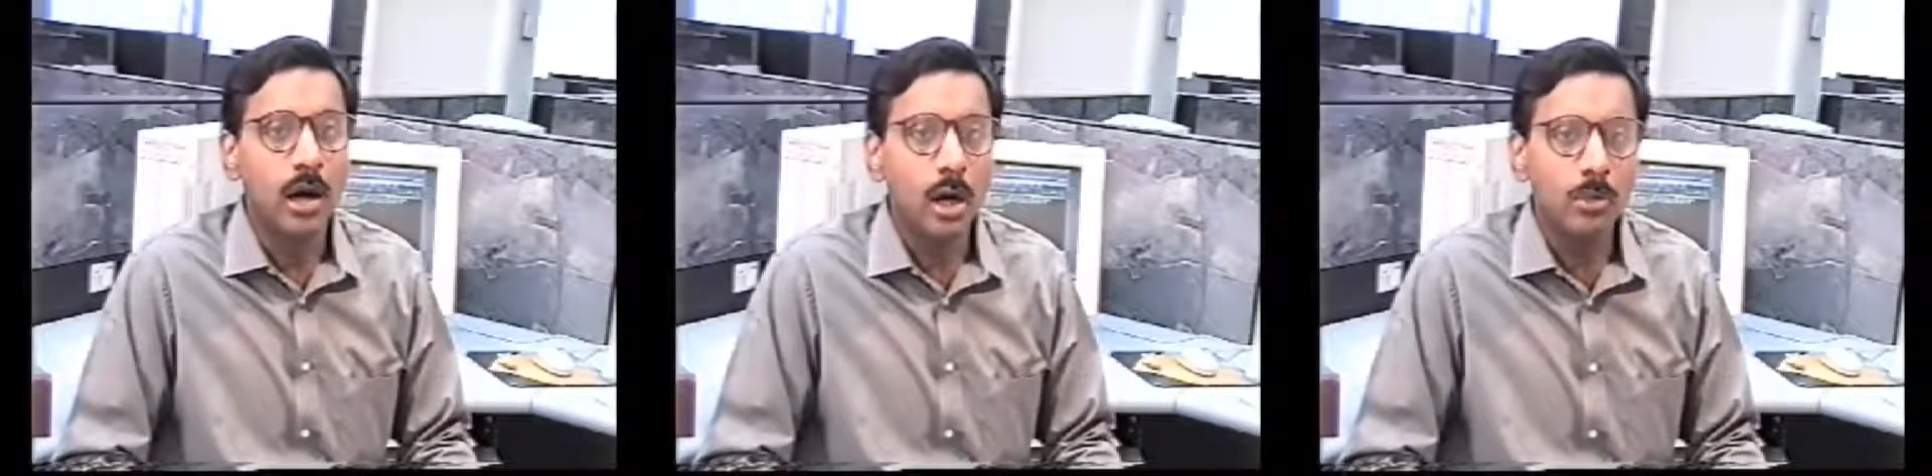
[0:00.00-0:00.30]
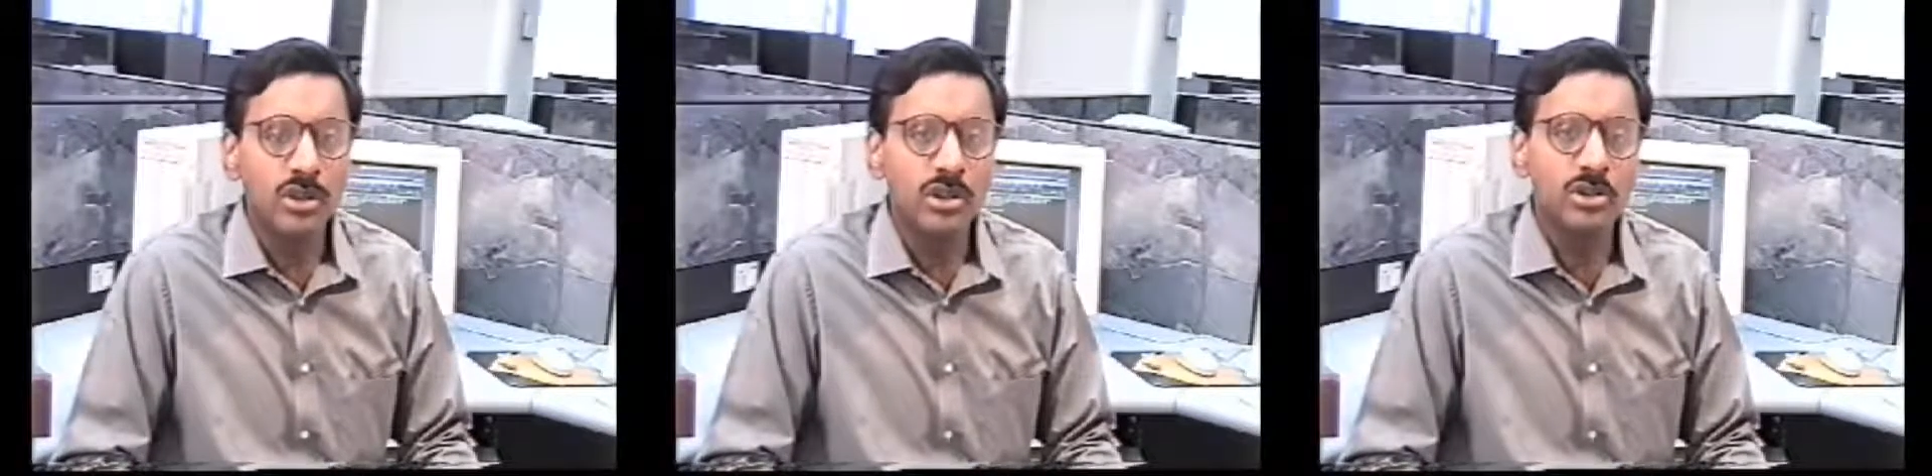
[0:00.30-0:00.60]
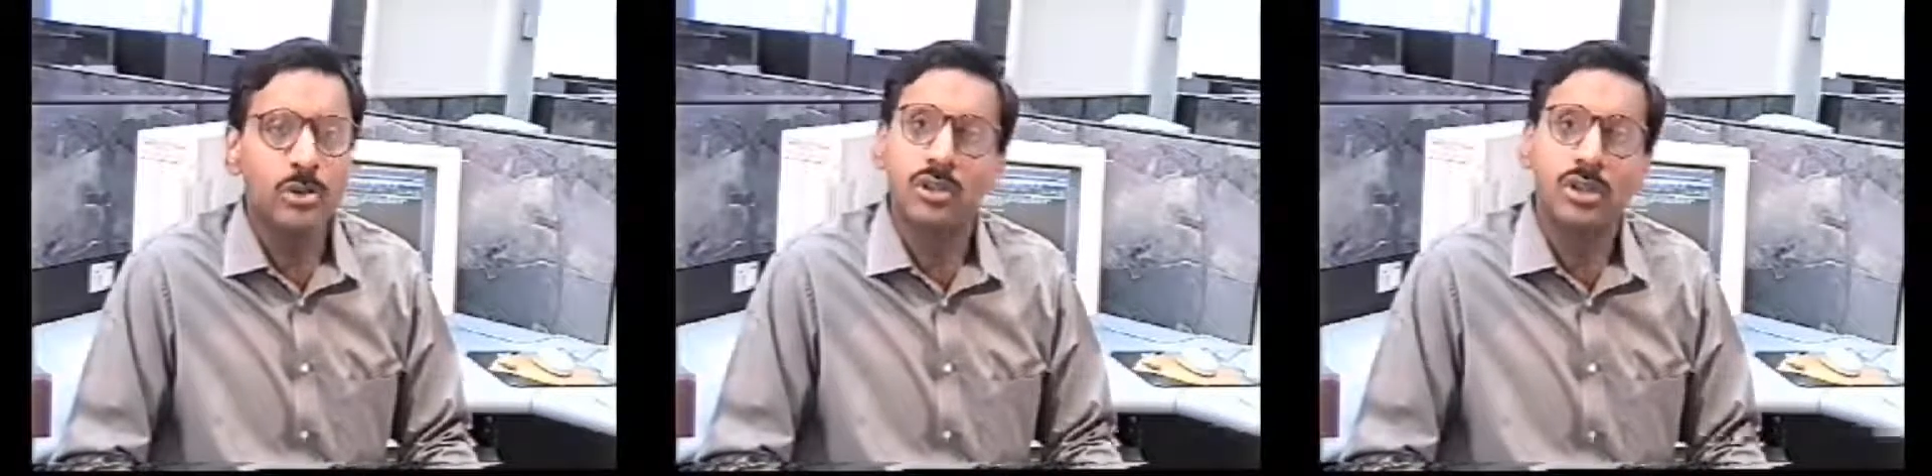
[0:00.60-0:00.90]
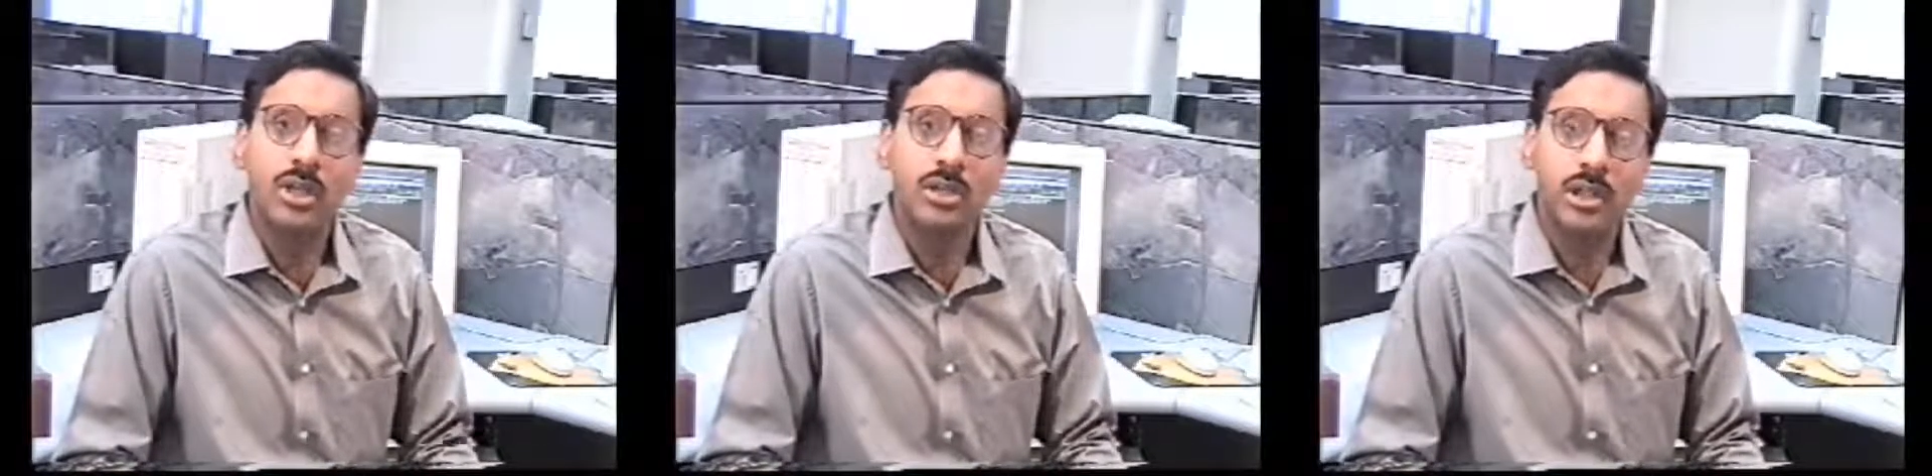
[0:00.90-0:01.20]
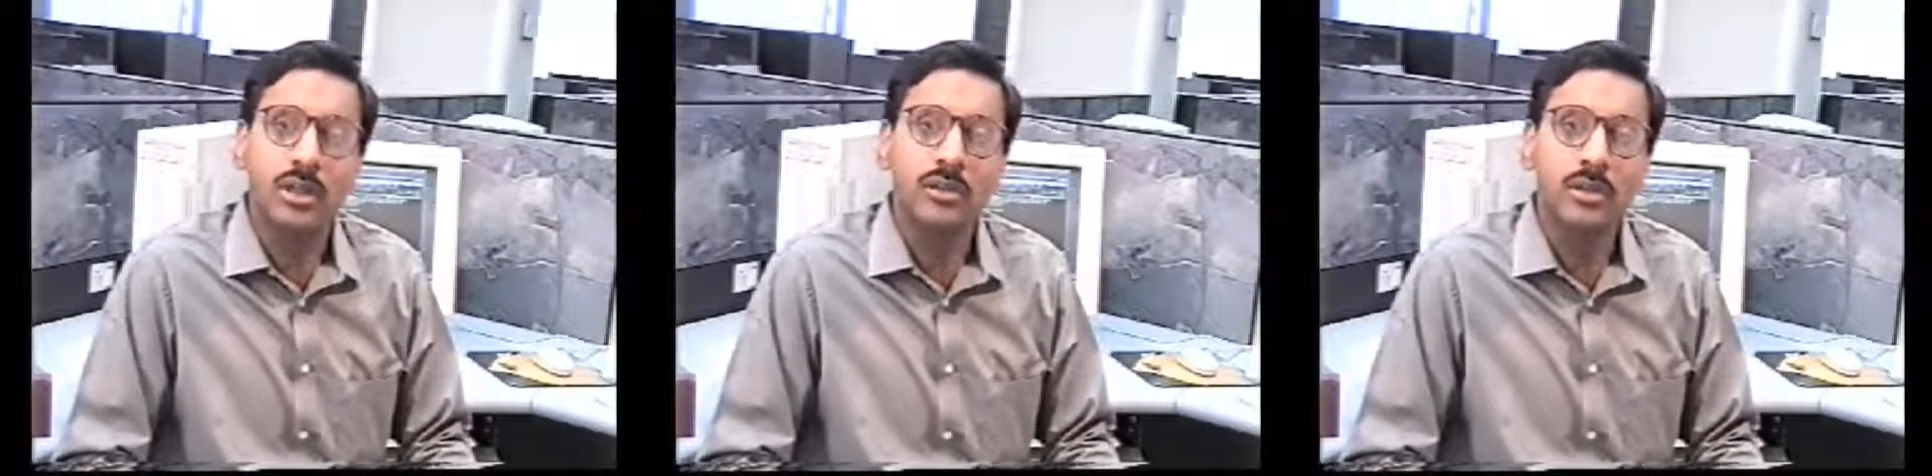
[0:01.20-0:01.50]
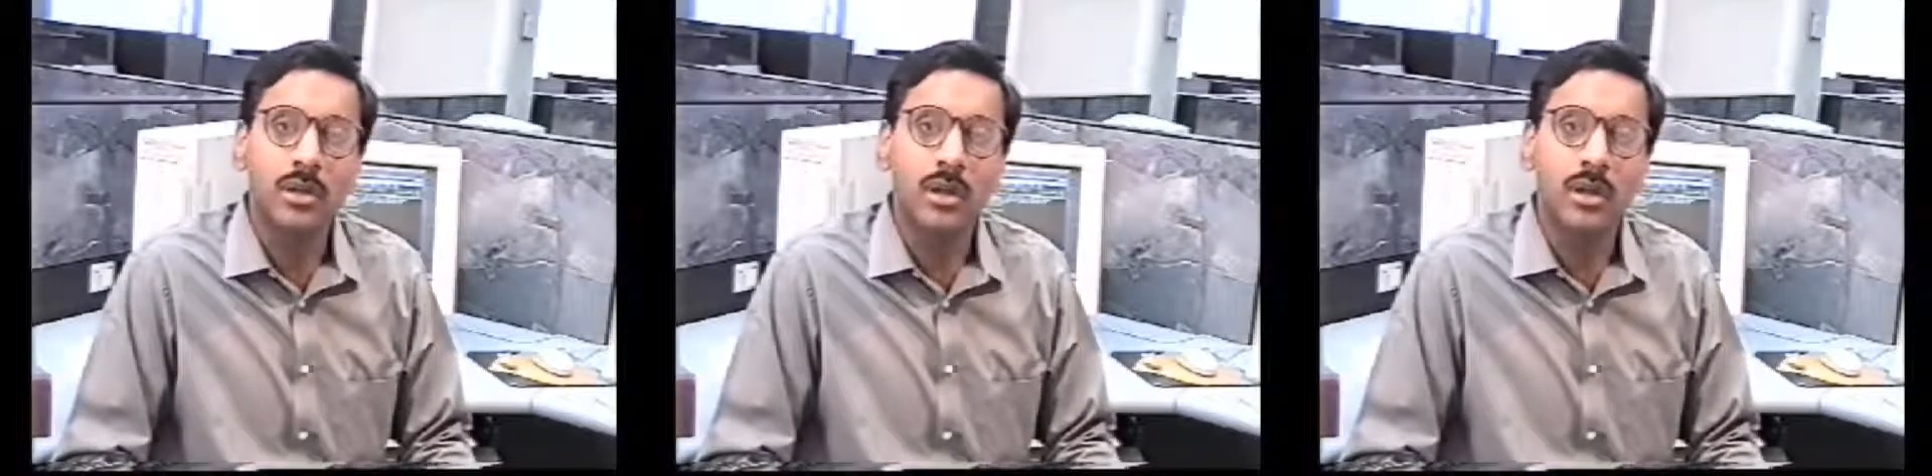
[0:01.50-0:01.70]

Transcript: How much does Kochikar tell us